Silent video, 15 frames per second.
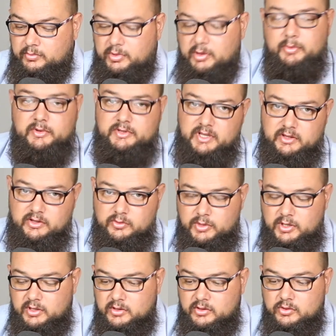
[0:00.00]
people say to
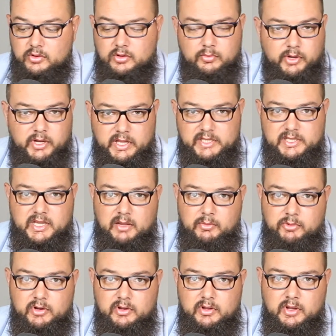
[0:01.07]
me, do not buy this
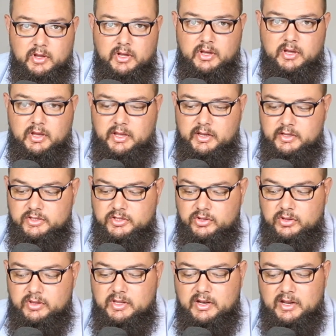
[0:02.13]
camera. It is
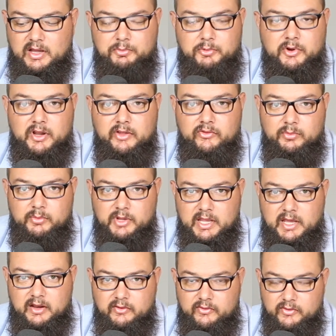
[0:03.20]
not an upgrade from a
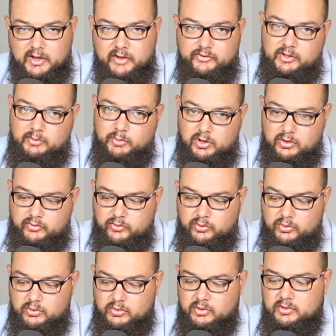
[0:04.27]
Canon 5D Mark
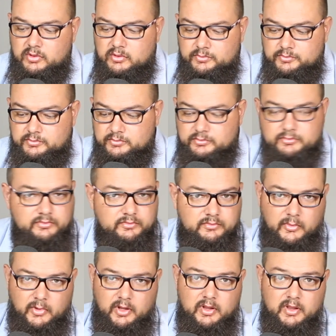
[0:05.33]
IV.
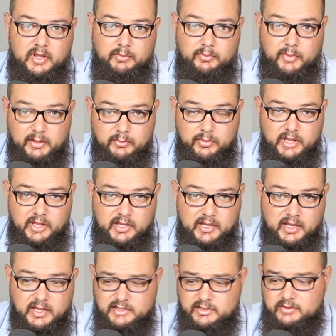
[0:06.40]
That might be the
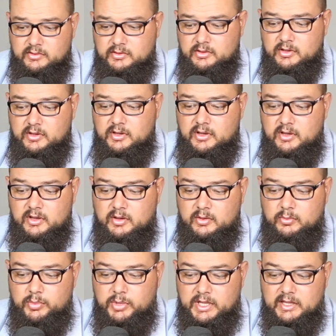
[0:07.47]
case,
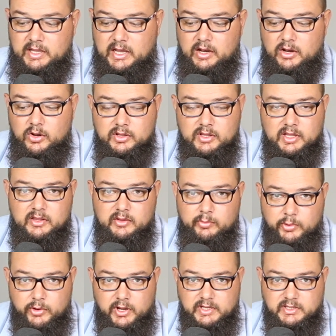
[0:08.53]
but I looked at the
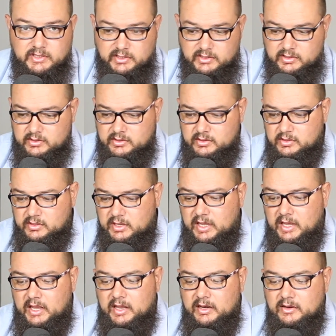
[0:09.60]
prices.
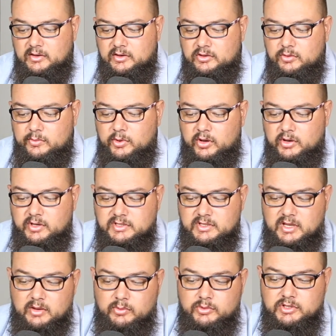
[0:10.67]
And to be
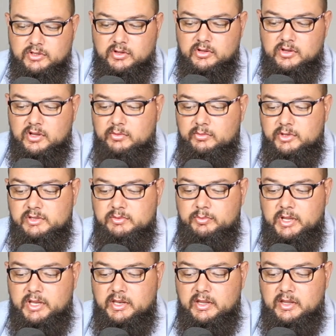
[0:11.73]
honest, I was not going to be
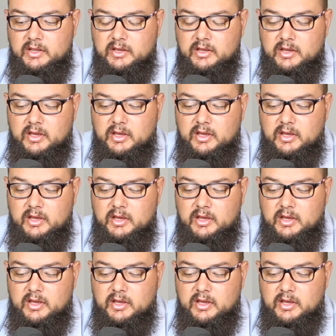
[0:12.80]
spending